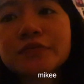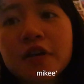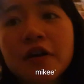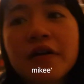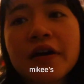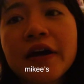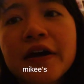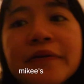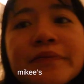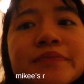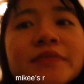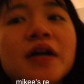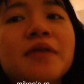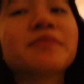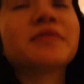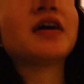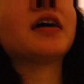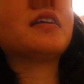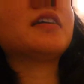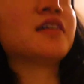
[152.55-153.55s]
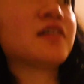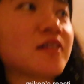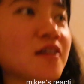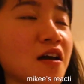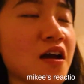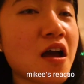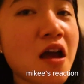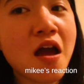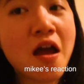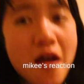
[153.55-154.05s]
Okay, I'm getting
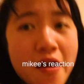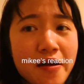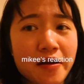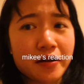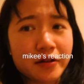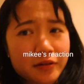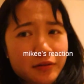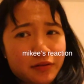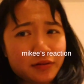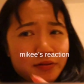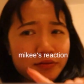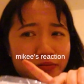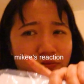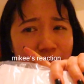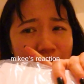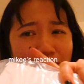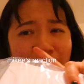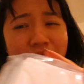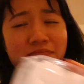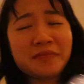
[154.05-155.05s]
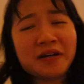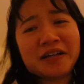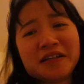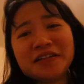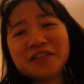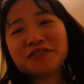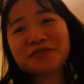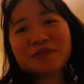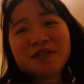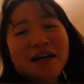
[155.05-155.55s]

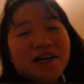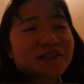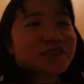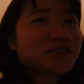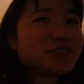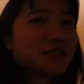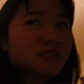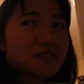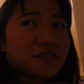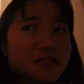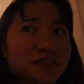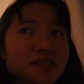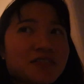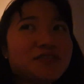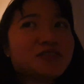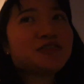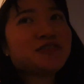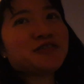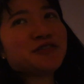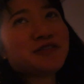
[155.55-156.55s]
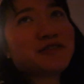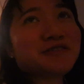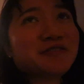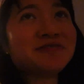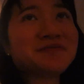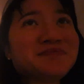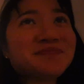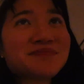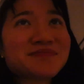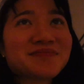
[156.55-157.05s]
Mikey's reaction
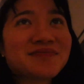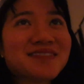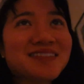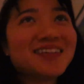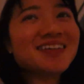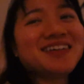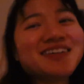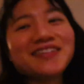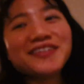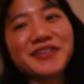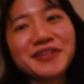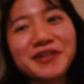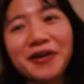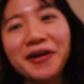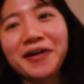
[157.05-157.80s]
to the